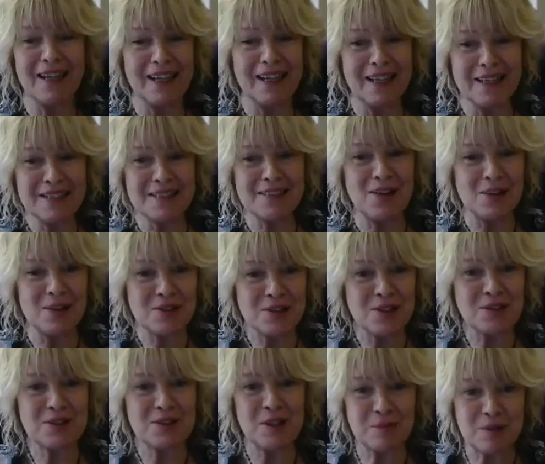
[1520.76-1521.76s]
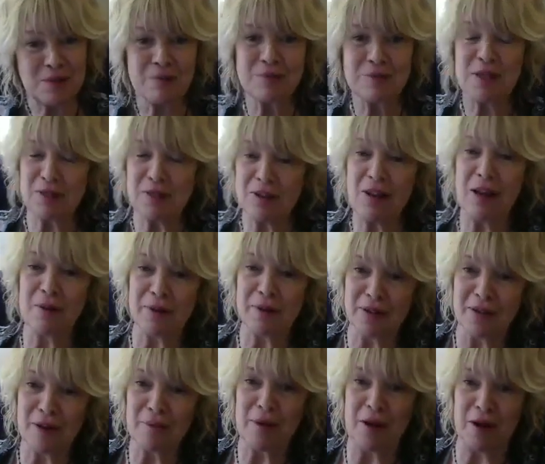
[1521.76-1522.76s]
it's also sometimes
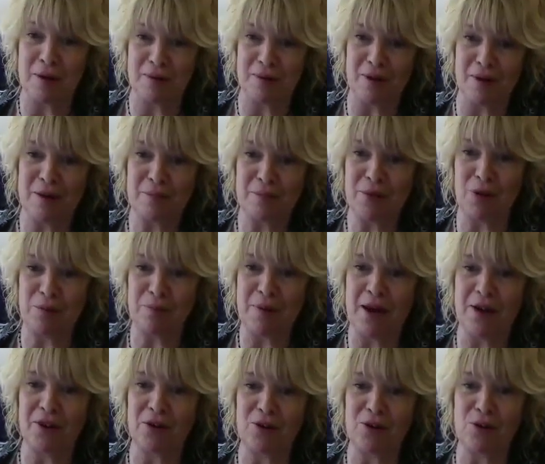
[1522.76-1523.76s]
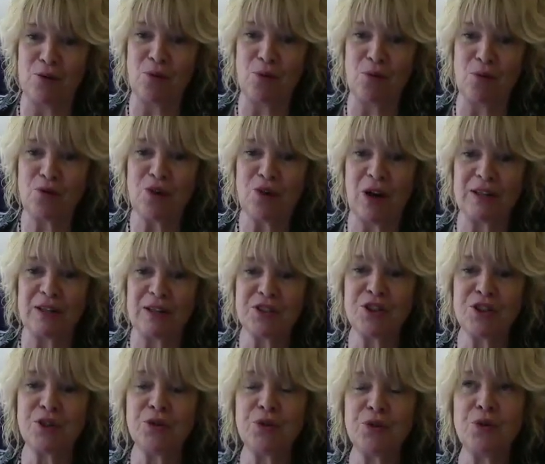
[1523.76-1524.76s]
climbing an uphill battle trying
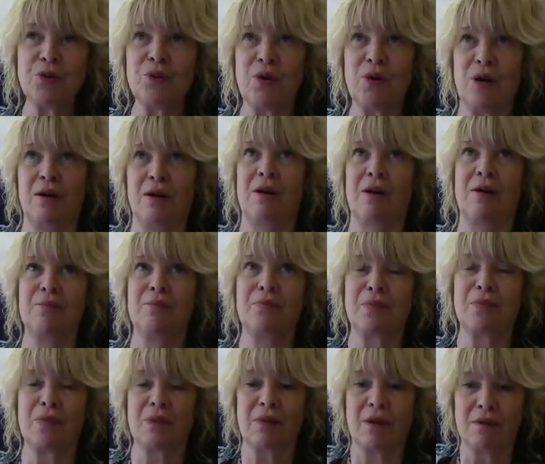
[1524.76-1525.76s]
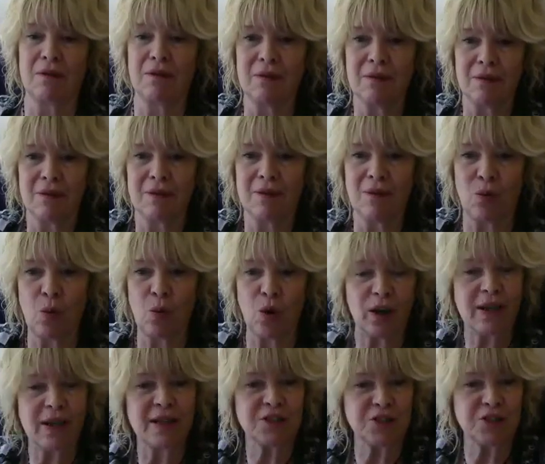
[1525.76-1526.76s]
to
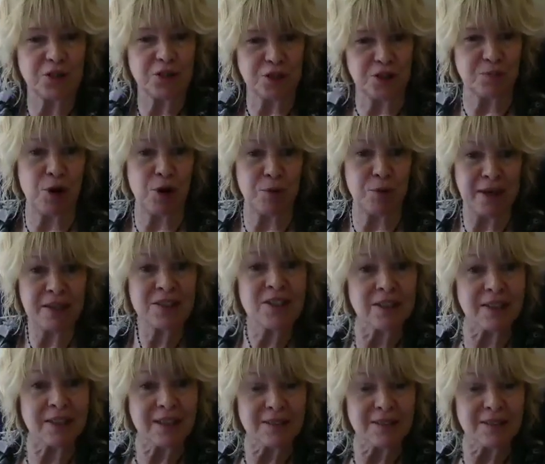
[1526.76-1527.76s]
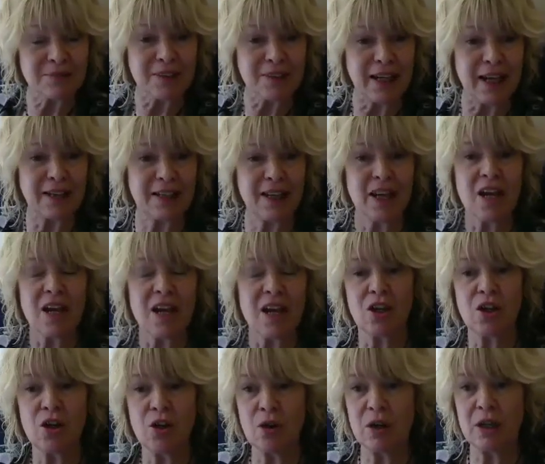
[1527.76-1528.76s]
work interdepartmentally. And,
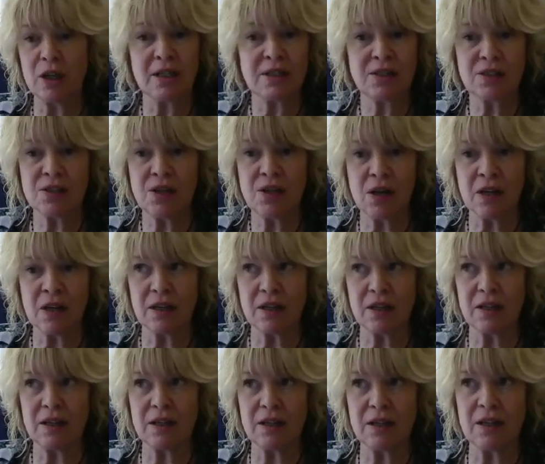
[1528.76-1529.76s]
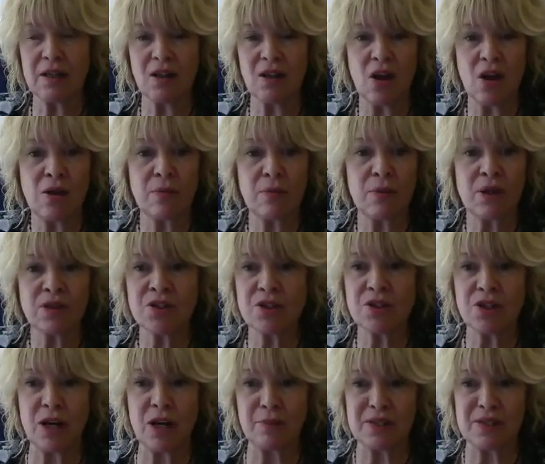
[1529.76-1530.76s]
it's not, most
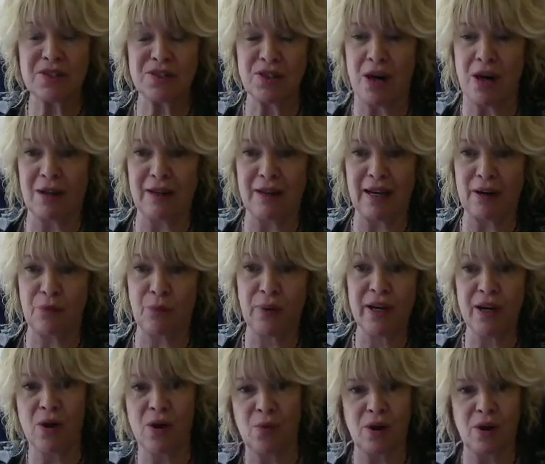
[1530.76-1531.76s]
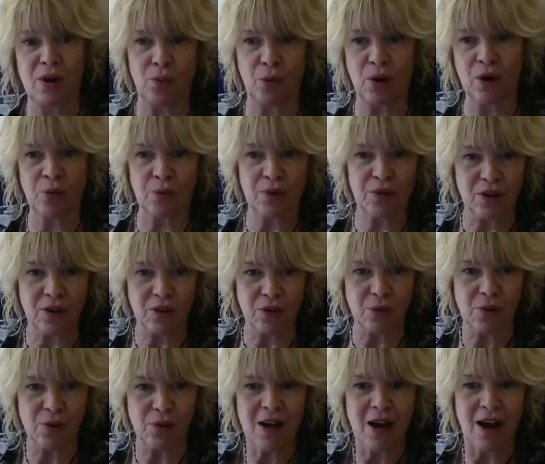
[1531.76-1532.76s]
of the time, it's not like we don't want to work with
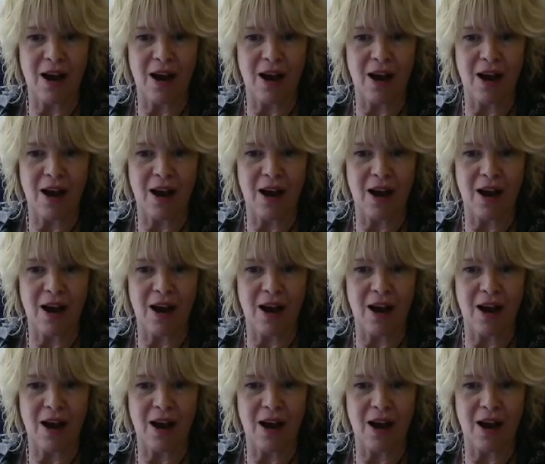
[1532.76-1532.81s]
you.